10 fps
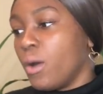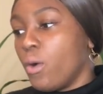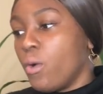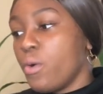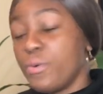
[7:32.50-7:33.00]

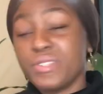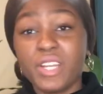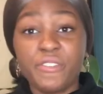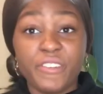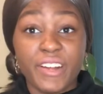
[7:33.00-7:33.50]
who was
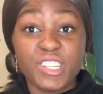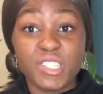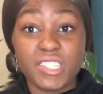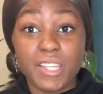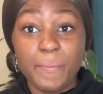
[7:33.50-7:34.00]
your
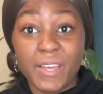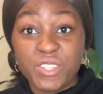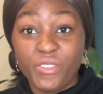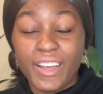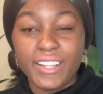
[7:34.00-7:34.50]
first best
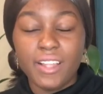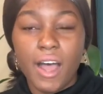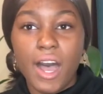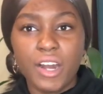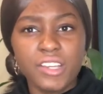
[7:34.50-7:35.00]
friend?
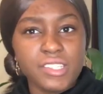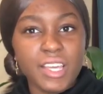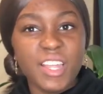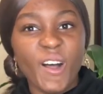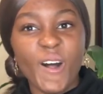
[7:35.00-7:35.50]

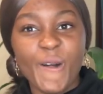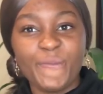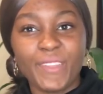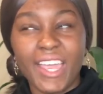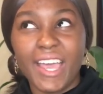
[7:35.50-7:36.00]
Honestly,
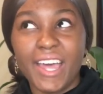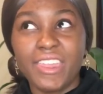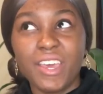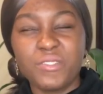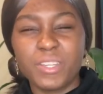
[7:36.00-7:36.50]
like I
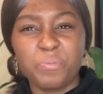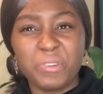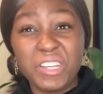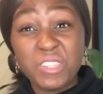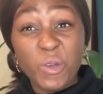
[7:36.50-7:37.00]
think I was in
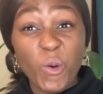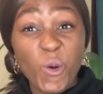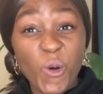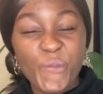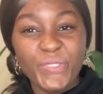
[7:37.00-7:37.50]

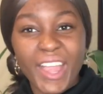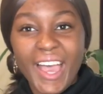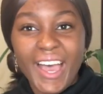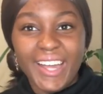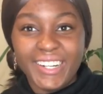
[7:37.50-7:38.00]
preschool
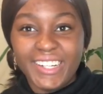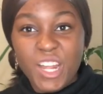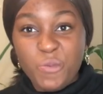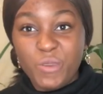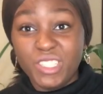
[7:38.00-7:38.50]
and her
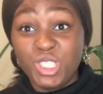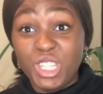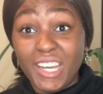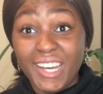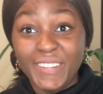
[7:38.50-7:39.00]
name was
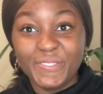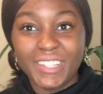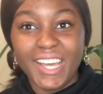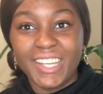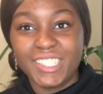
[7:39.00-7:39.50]
Gina.
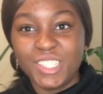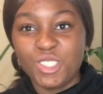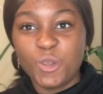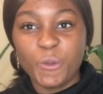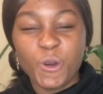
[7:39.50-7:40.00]
Like she's
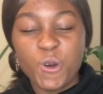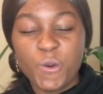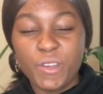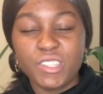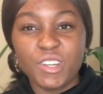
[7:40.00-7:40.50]
super cool.
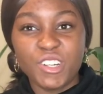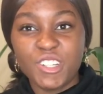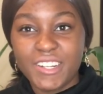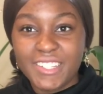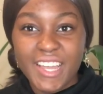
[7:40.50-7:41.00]
We used to go to
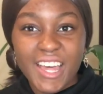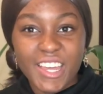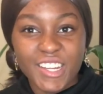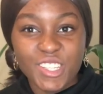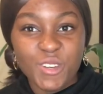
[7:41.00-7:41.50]
church
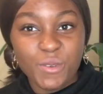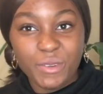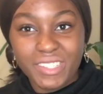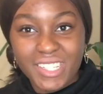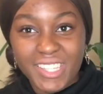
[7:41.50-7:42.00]
together, so we
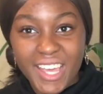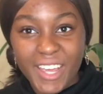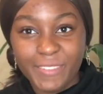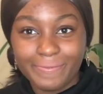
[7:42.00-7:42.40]
would just like